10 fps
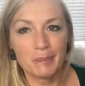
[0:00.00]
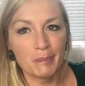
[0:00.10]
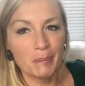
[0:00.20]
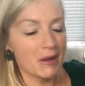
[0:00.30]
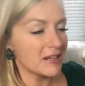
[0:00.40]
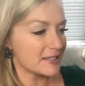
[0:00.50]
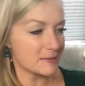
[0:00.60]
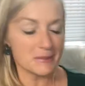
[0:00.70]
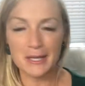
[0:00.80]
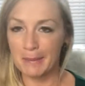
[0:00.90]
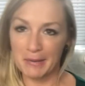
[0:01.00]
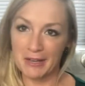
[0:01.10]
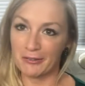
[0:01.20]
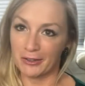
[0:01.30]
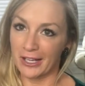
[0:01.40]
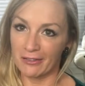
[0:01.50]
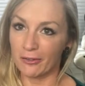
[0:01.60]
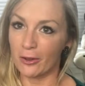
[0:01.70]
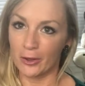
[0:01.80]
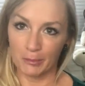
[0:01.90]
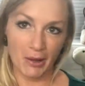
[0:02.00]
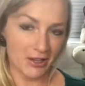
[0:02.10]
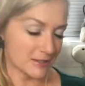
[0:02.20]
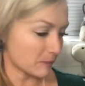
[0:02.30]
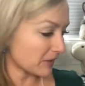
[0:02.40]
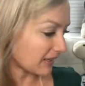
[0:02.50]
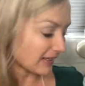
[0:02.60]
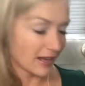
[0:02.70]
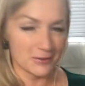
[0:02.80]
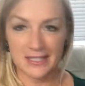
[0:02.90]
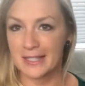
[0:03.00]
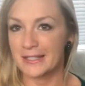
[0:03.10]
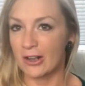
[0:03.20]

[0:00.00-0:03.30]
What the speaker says: possibly I'm being forgetful, or possibly it now says